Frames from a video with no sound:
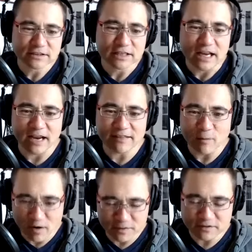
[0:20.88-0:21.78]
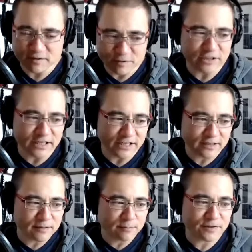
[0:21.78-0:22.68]
and they want to build community,
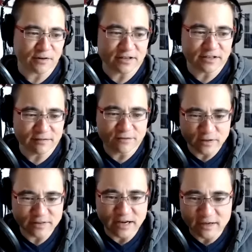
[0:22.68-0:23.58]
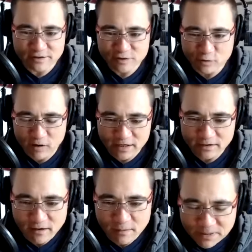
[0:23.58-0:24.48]
but their idea of doing that is create
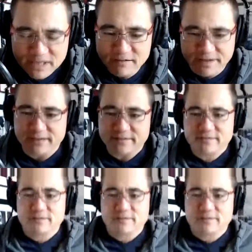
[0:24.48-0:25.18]
a big event.